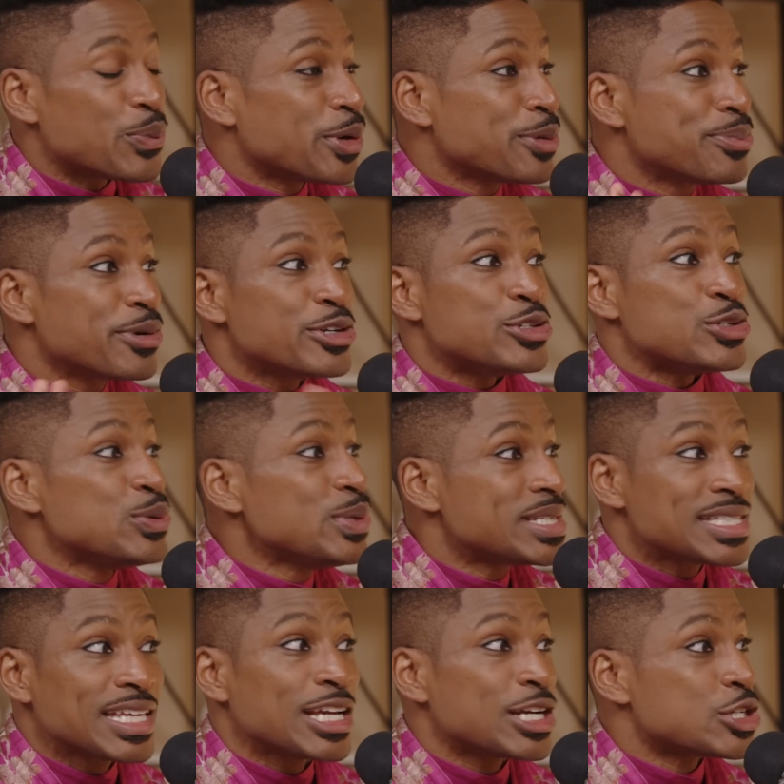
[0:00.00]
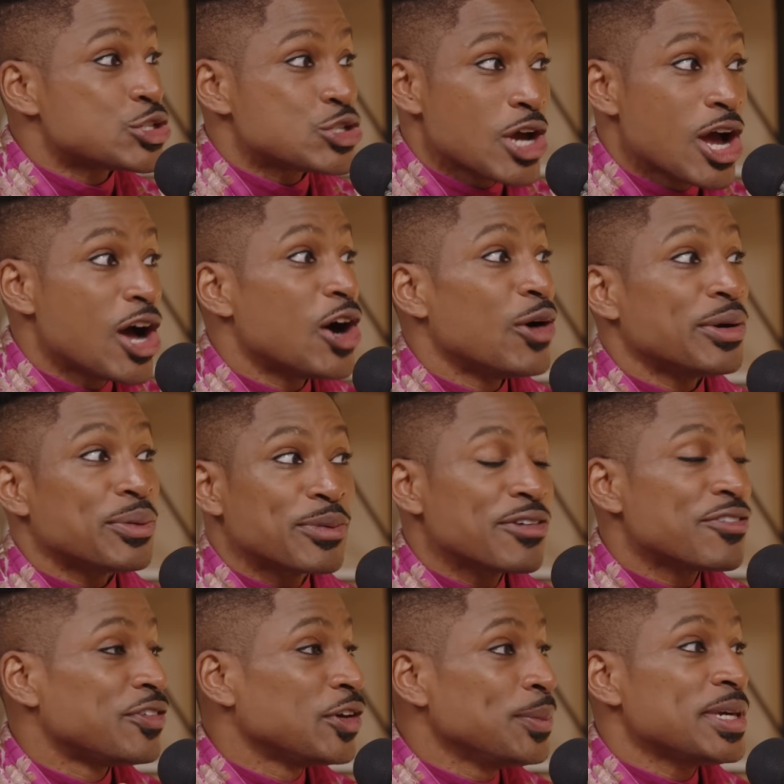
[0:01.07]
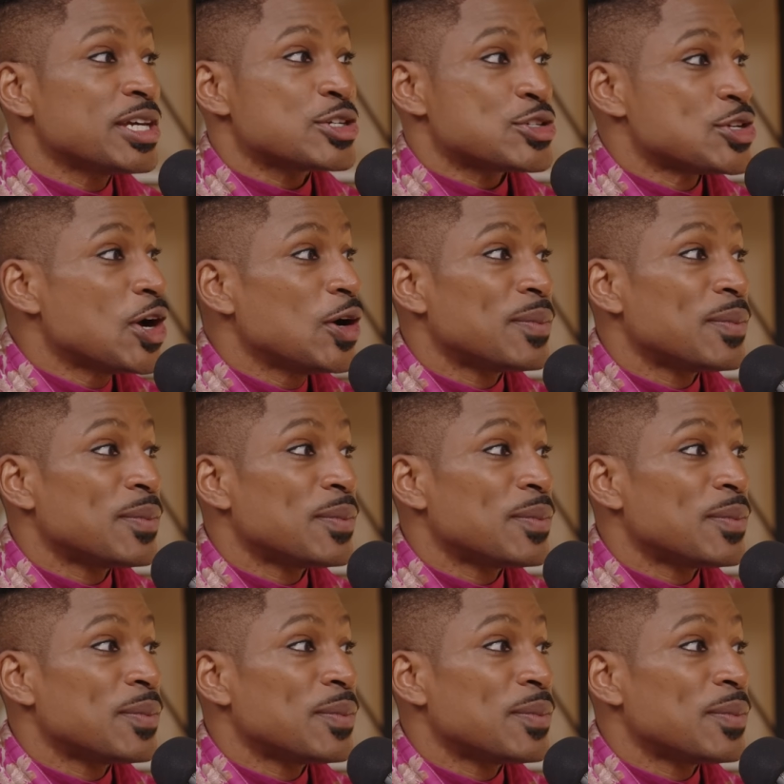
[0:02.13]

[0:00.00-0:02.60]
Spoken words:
we're producing a show and we're filming a show